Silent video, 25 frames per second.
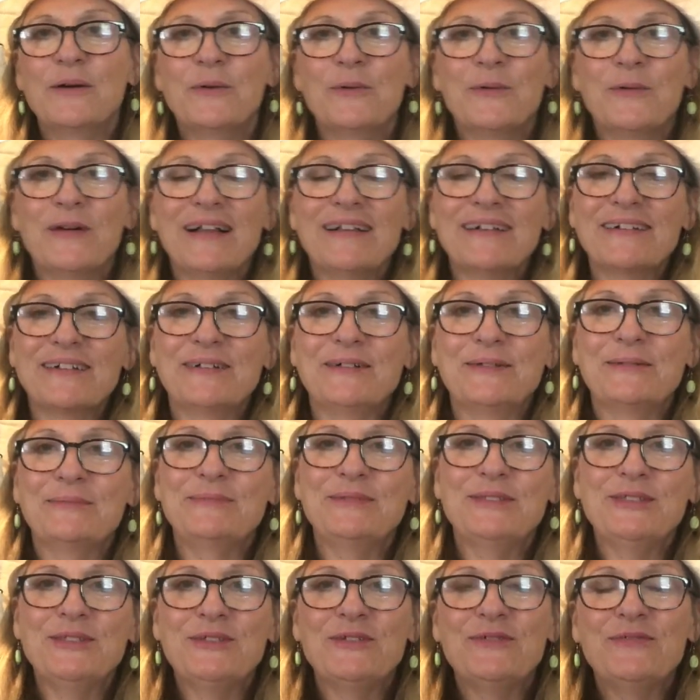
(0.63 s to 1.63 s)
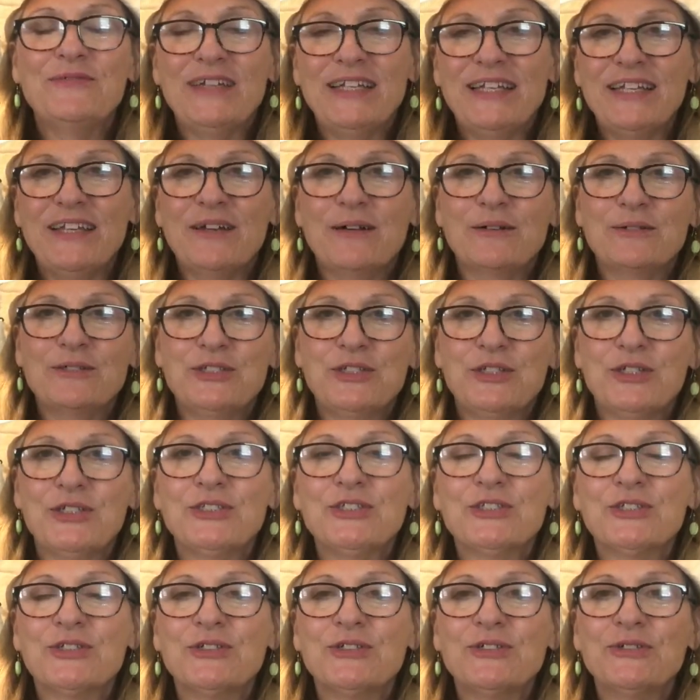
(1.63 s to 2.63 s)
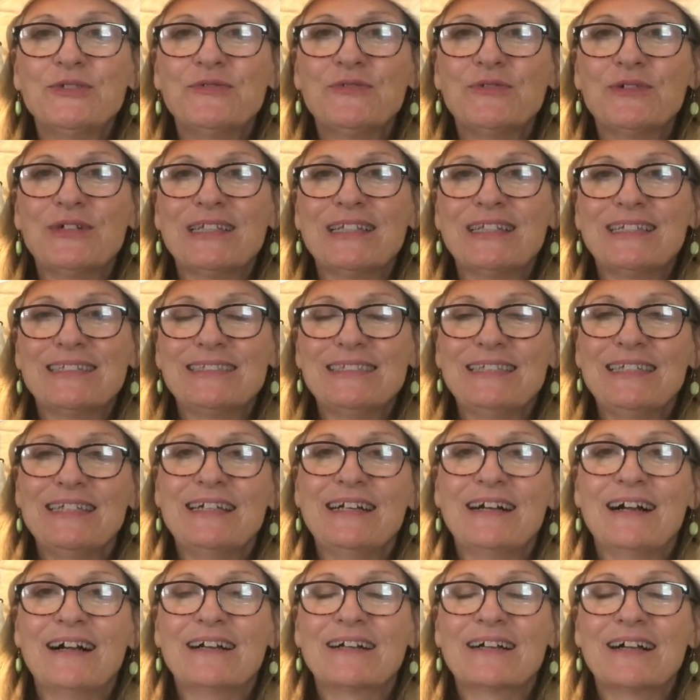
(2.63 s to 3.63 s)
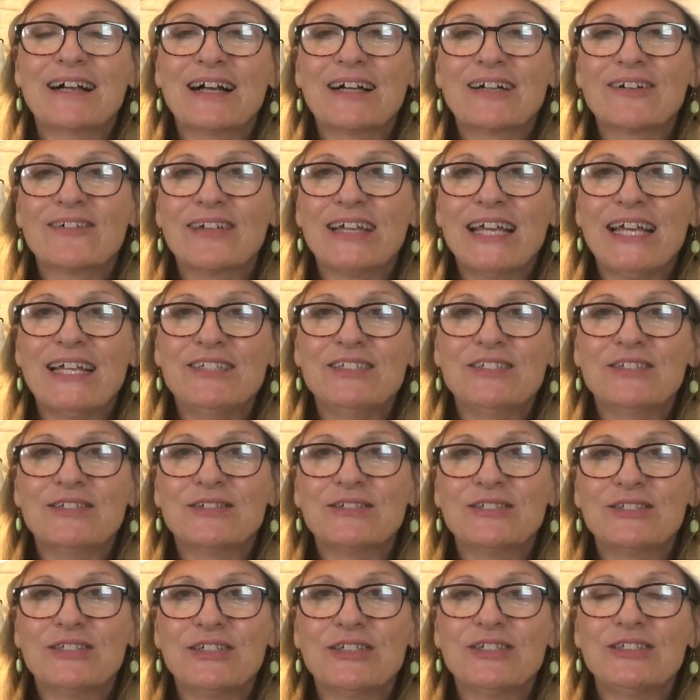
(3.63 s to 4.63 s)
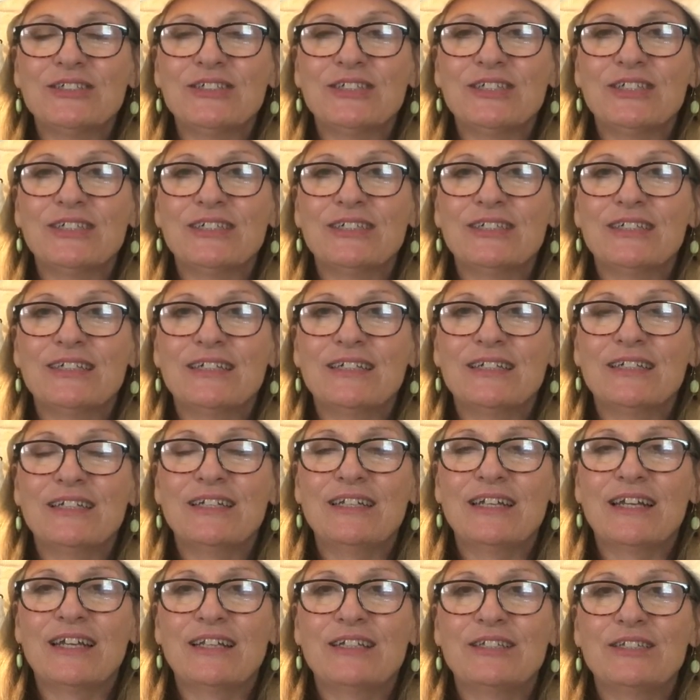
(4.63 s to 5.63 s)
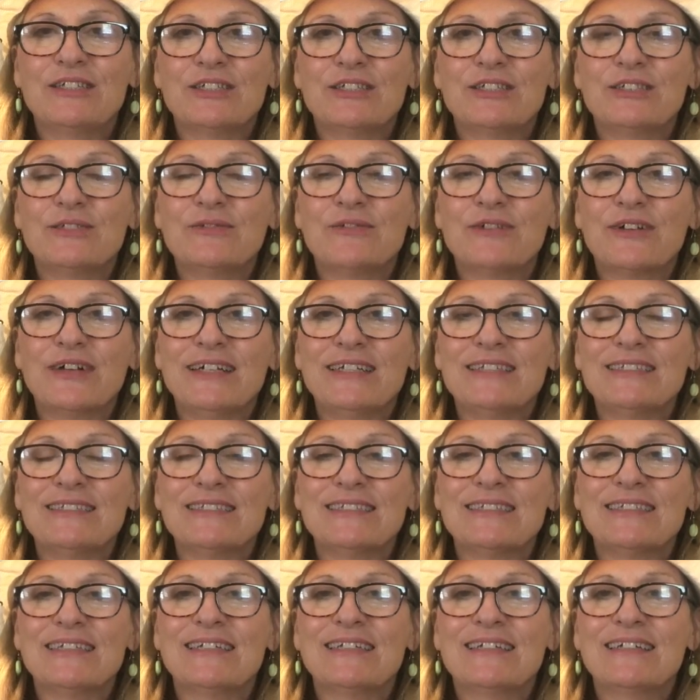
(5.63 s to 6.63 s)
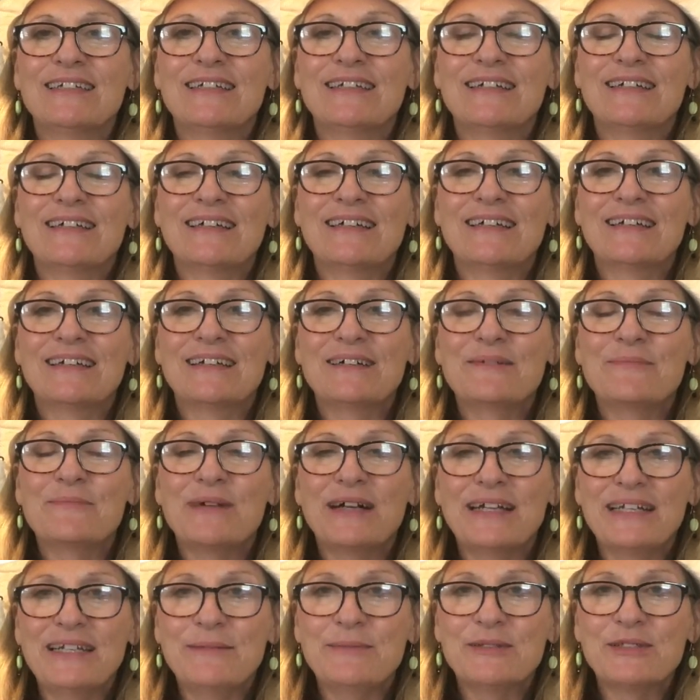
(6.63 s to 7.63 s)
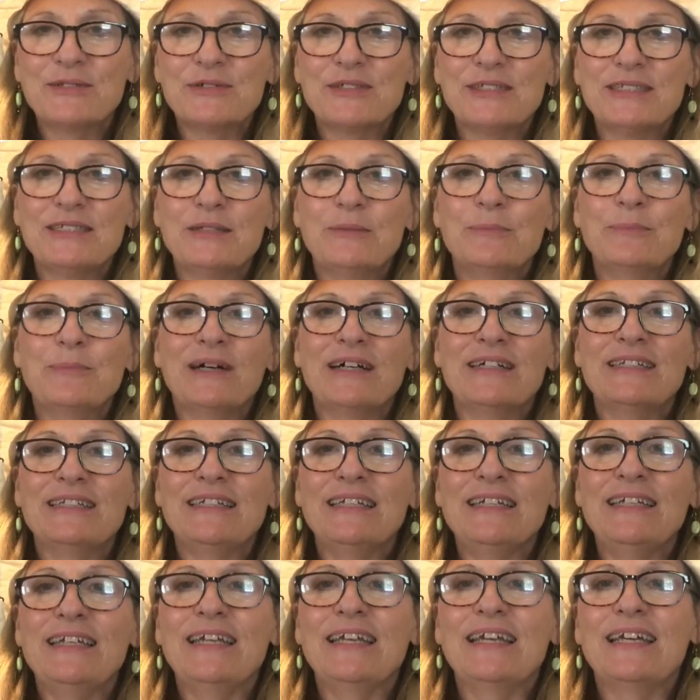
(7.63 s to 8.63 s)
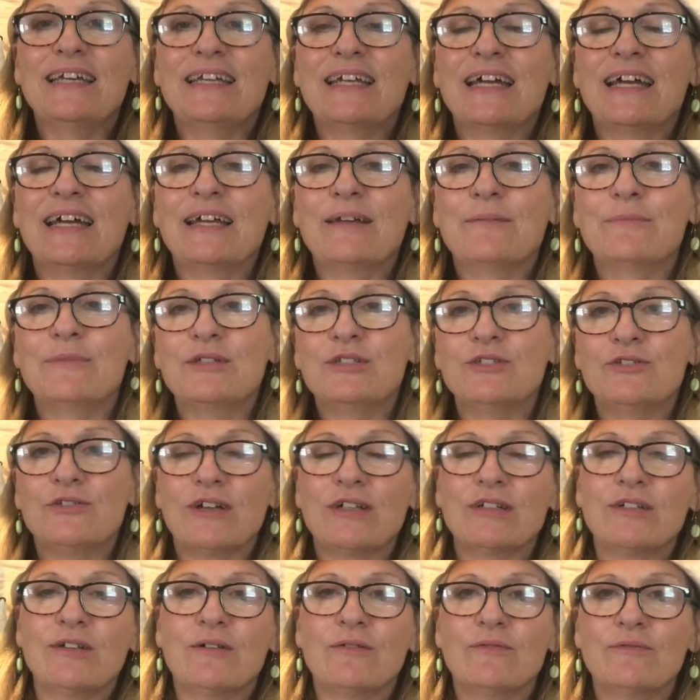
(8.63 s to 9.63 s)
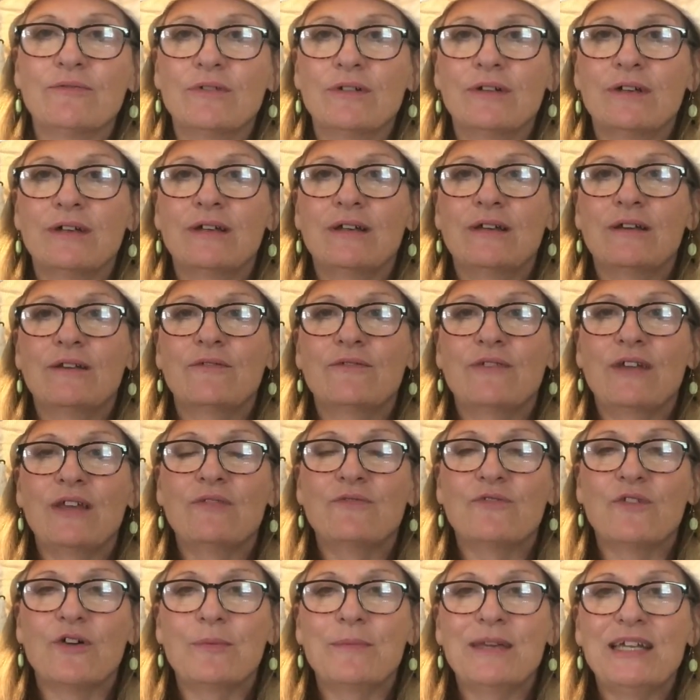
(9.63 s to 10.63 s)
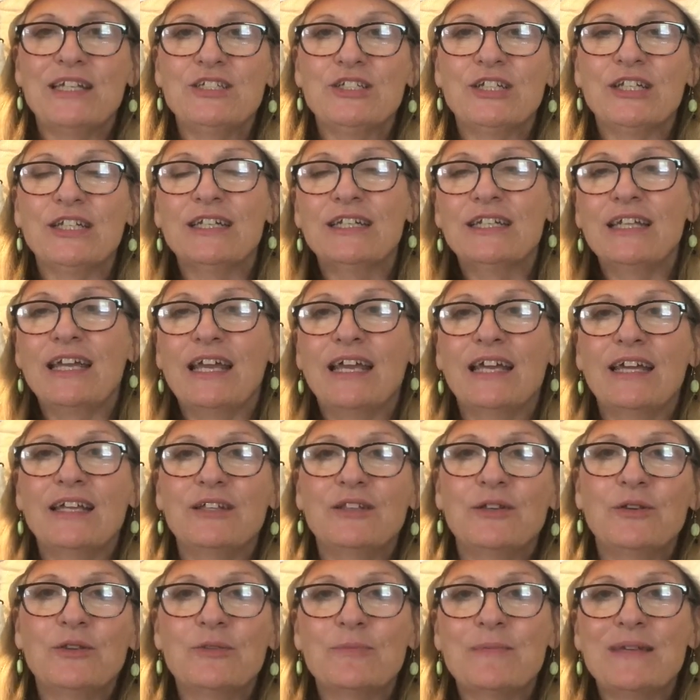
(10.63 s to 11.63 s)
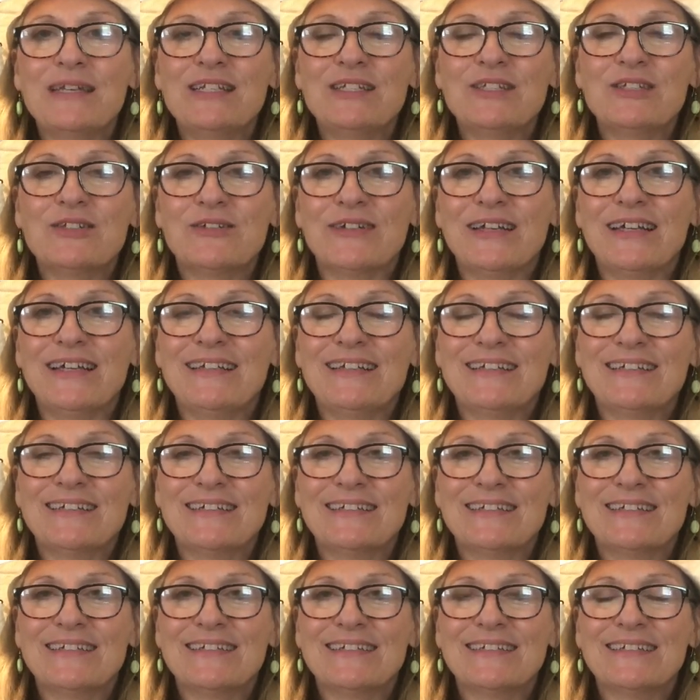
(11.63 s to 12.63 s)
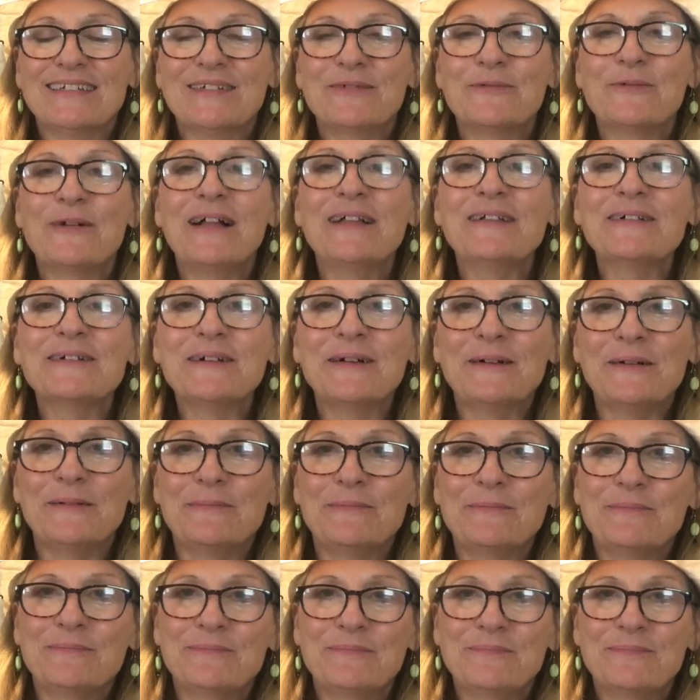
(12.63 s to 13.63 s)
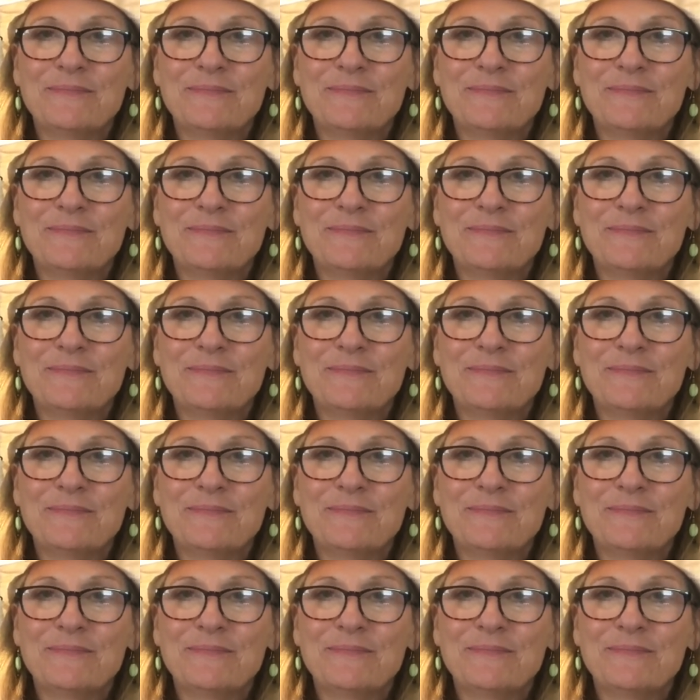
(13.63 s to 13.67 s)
Welcome to Video Church School for the Seekonk Congregational Church, United Church of Christ. My name is Kristen Putney, and I am the Director of Faith Formation and Youth Ministry. Welcome!